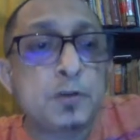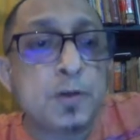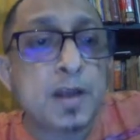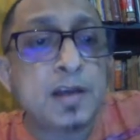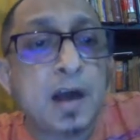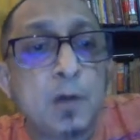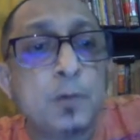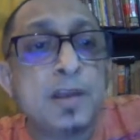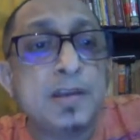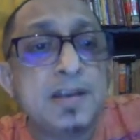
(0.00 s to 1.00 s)
to look at
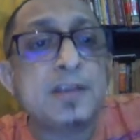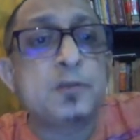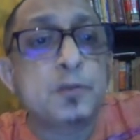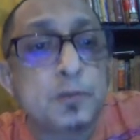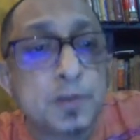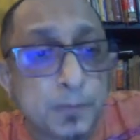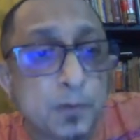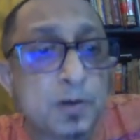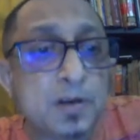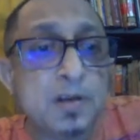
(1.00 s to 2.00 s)
how India took to the
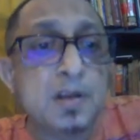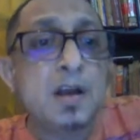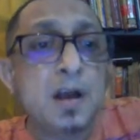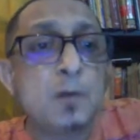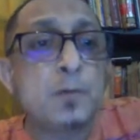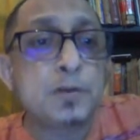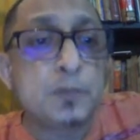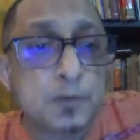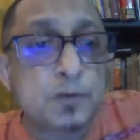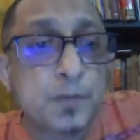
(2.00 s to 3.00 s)
book, how we
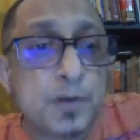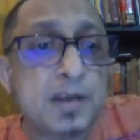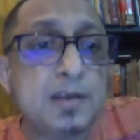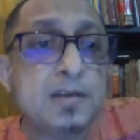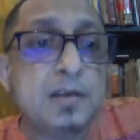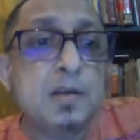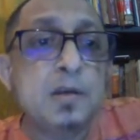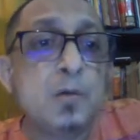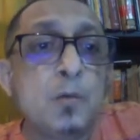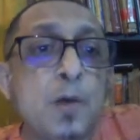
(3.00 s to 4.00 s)
took to print,
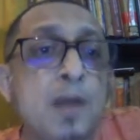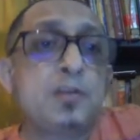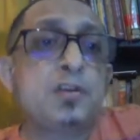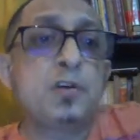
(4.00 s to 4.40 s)
one